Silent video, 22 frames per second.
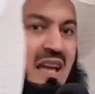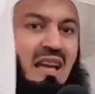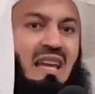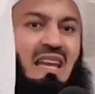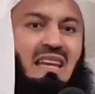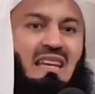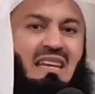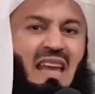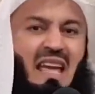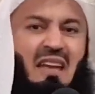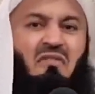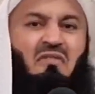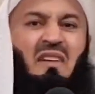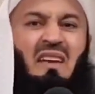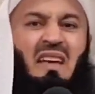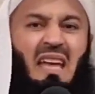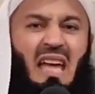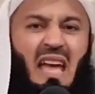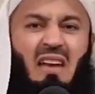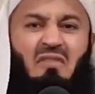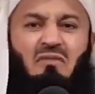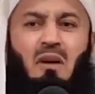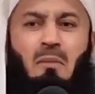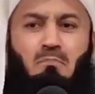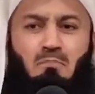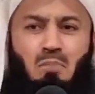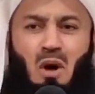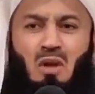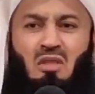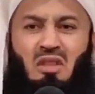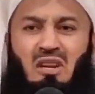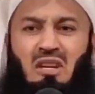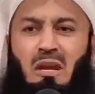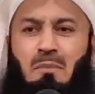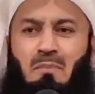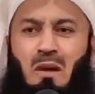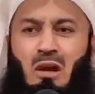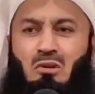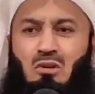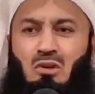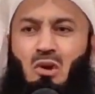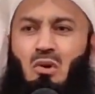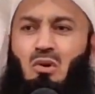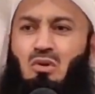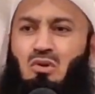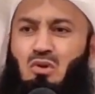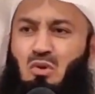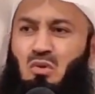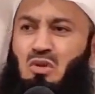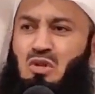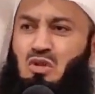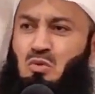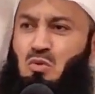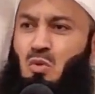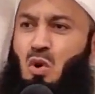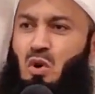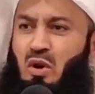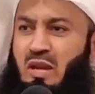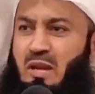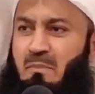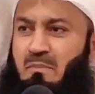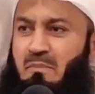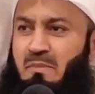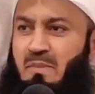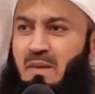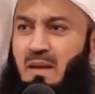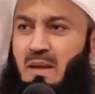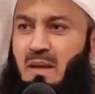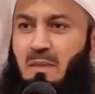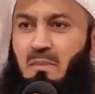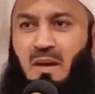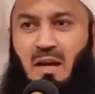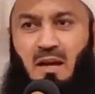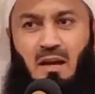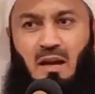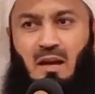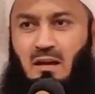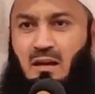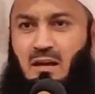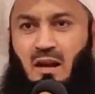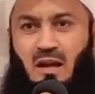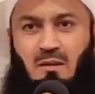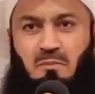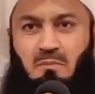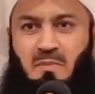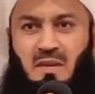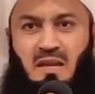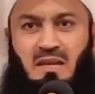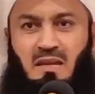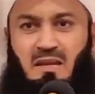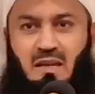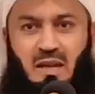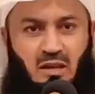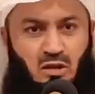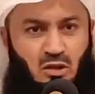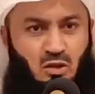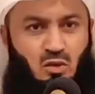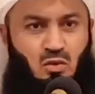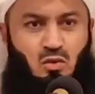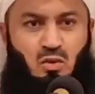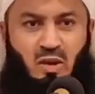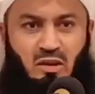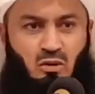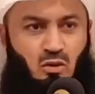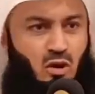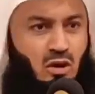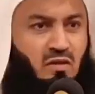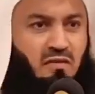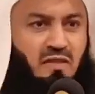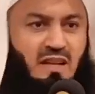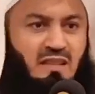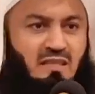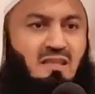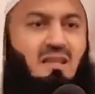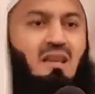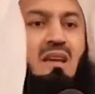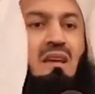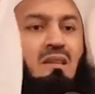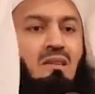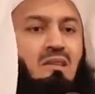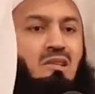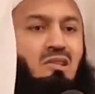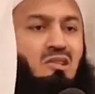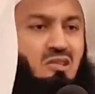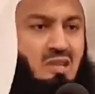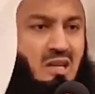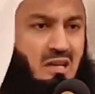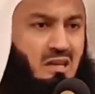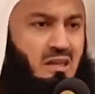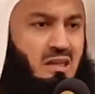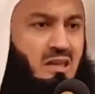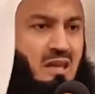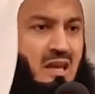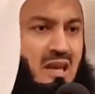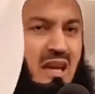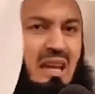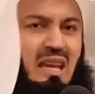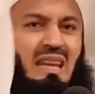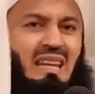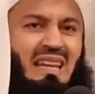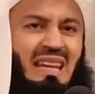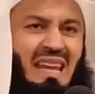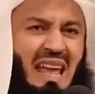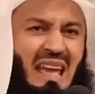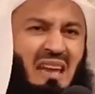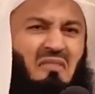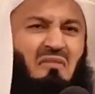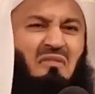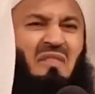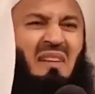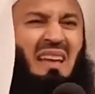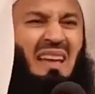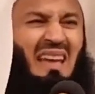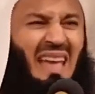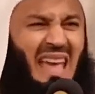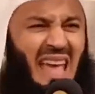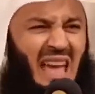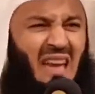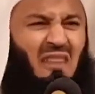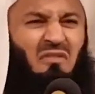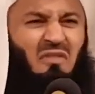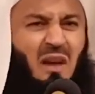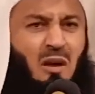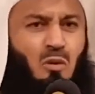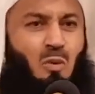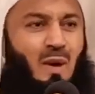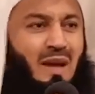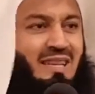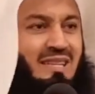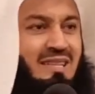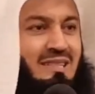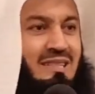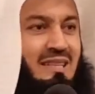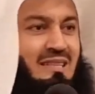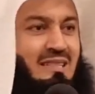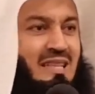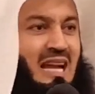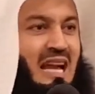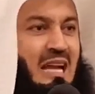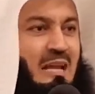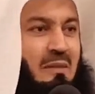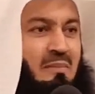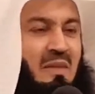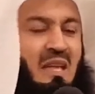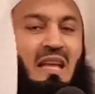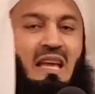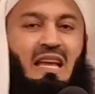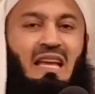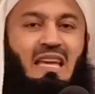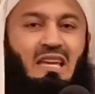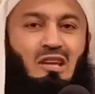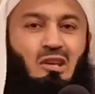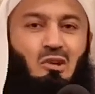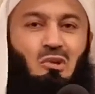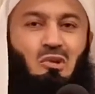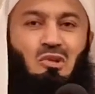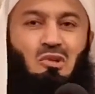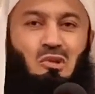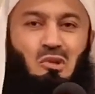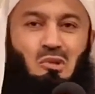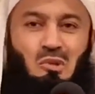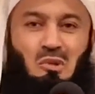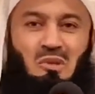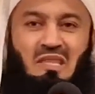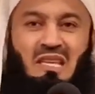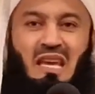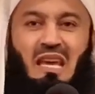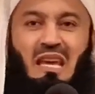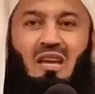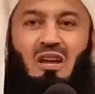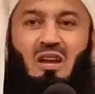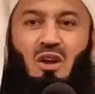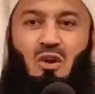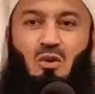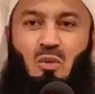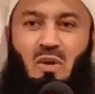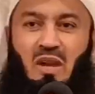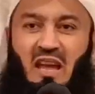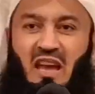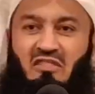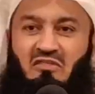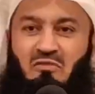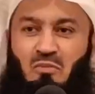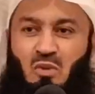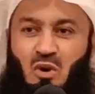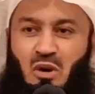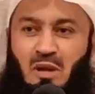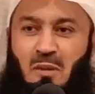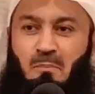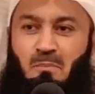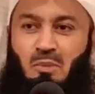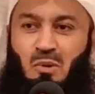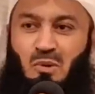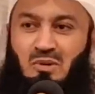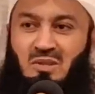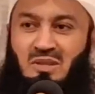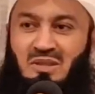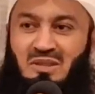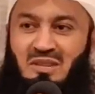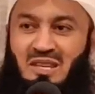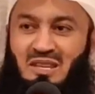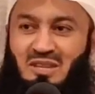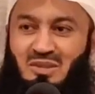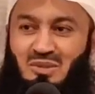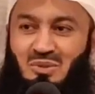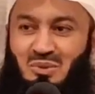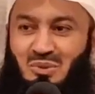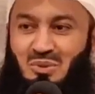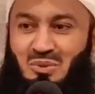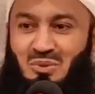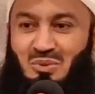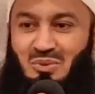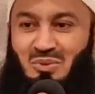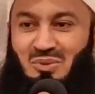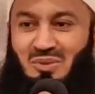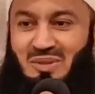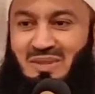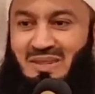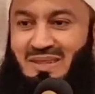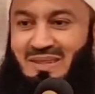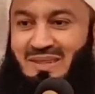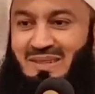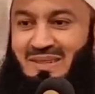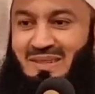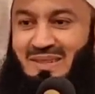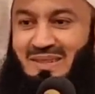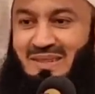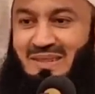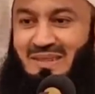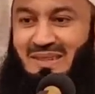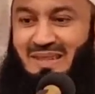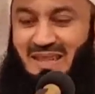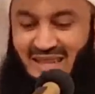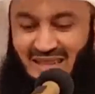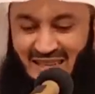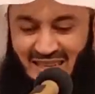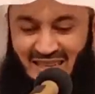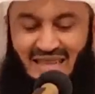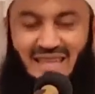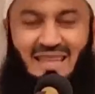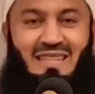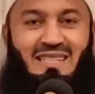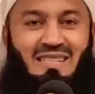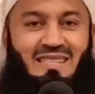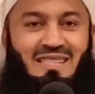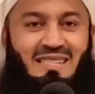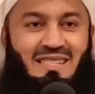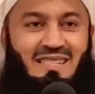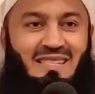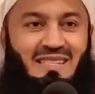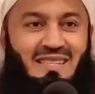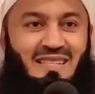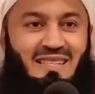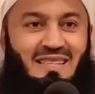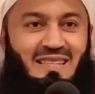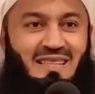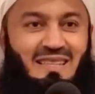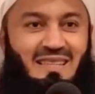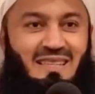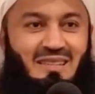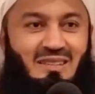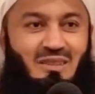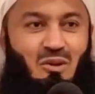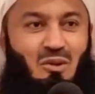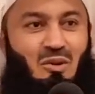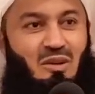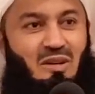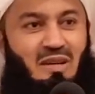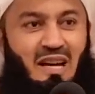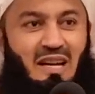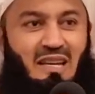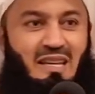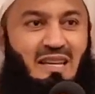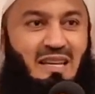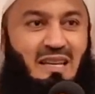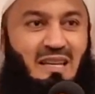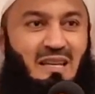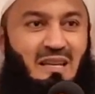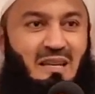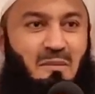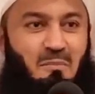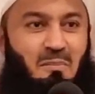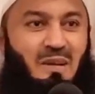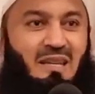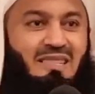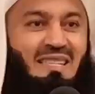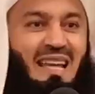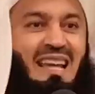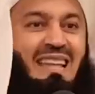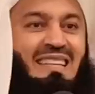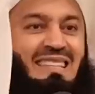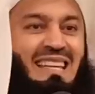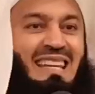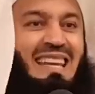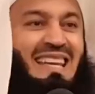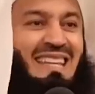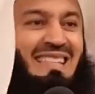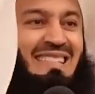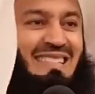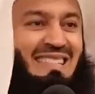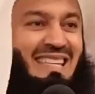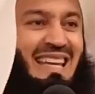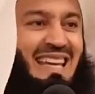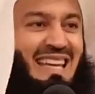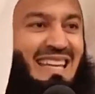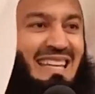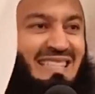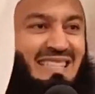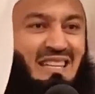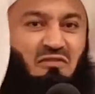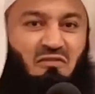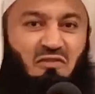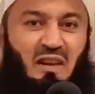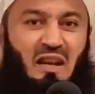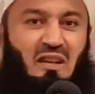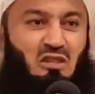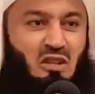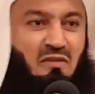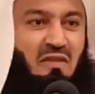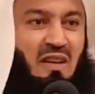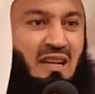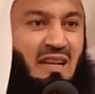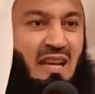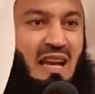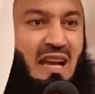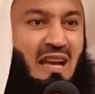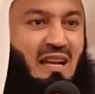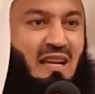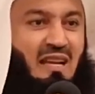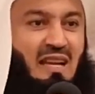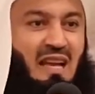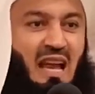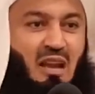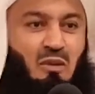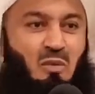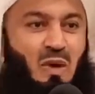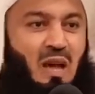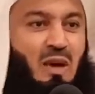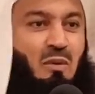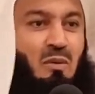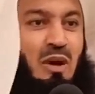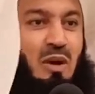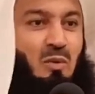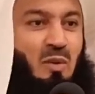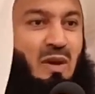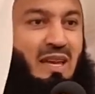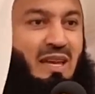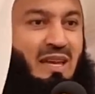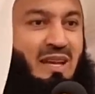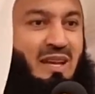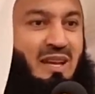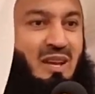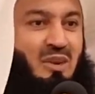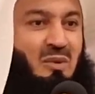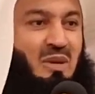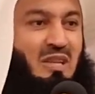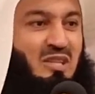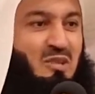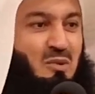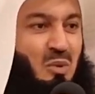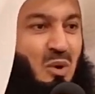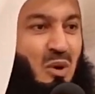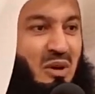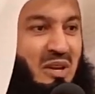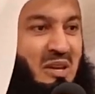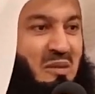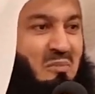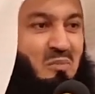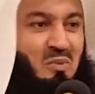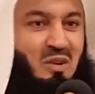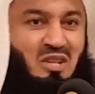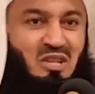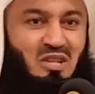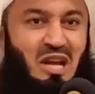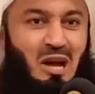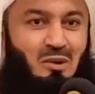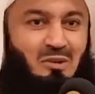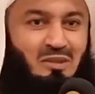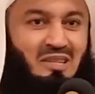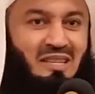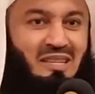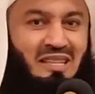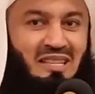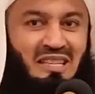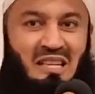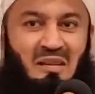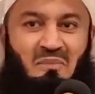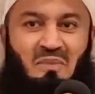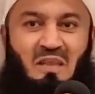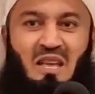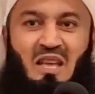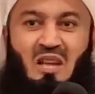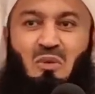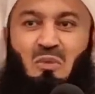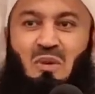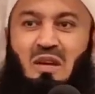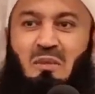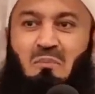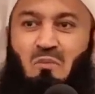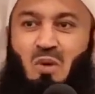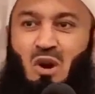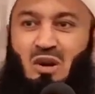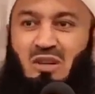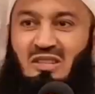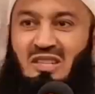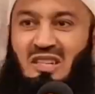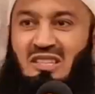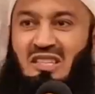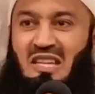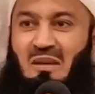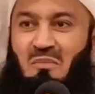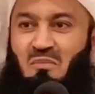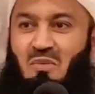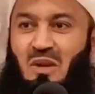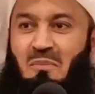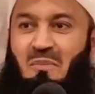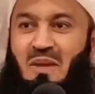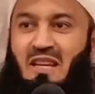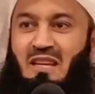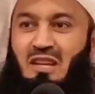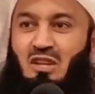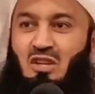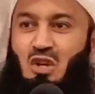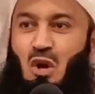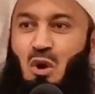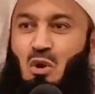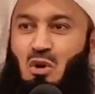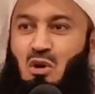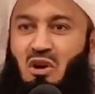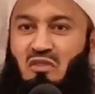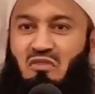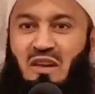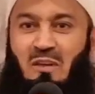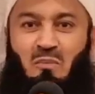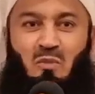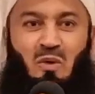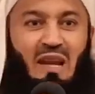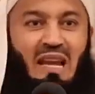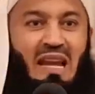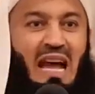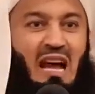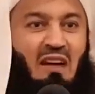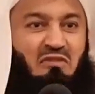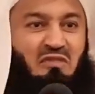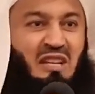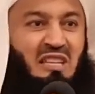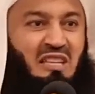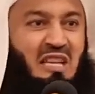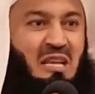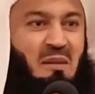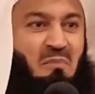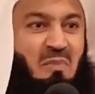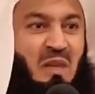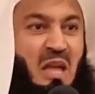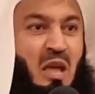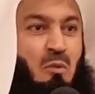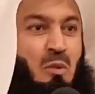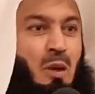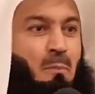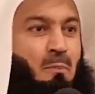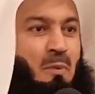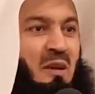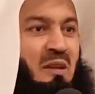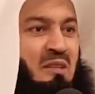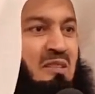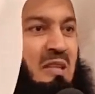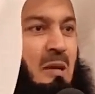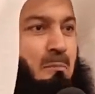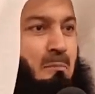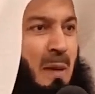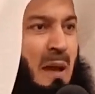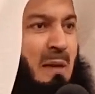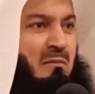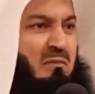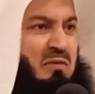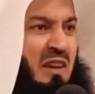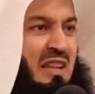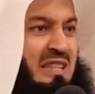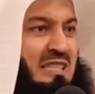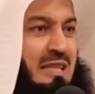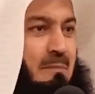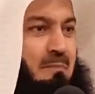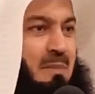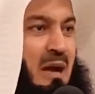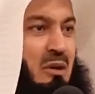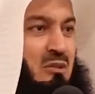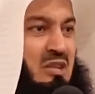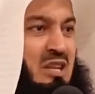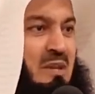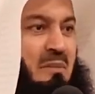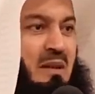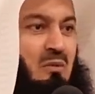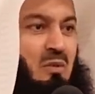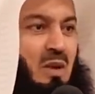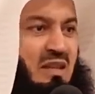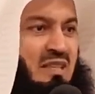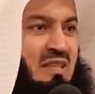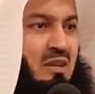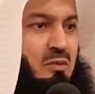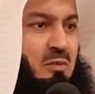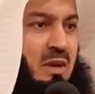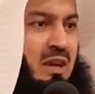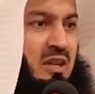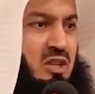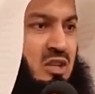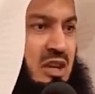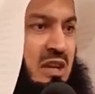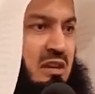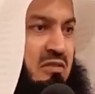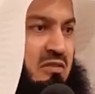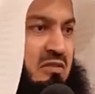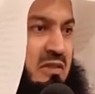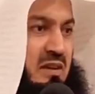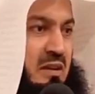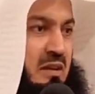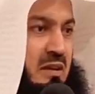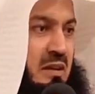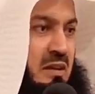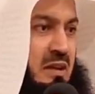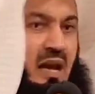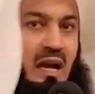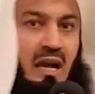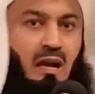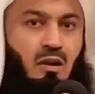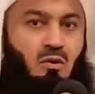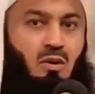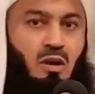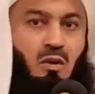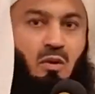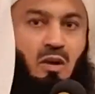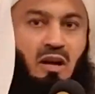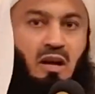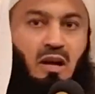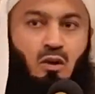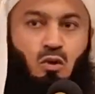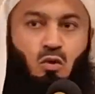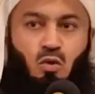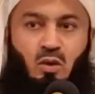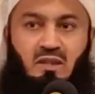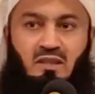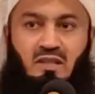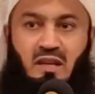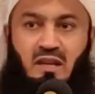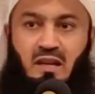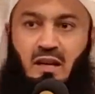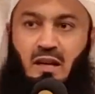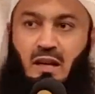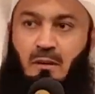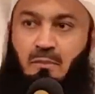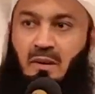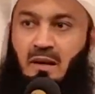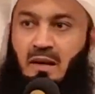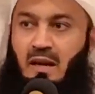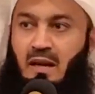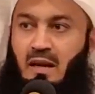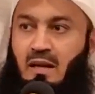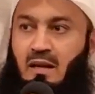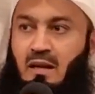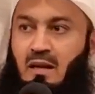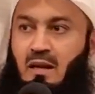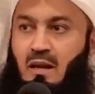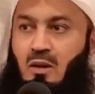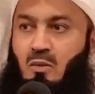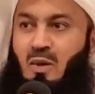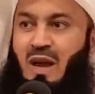He never ever bothered about those who swore him. May Allah grant me and you and all of us the strength. He never ever wasted time. He used to say, we have more important things to do. Here he is already presenting his deeds in front of Allah. And where were we? We swore him, we shouted at him, we mocked at him, we made a joke of him, we laughed at him, we printed pamphlets about him, and what did we achieve? La hawla wa la quwwata illa billah.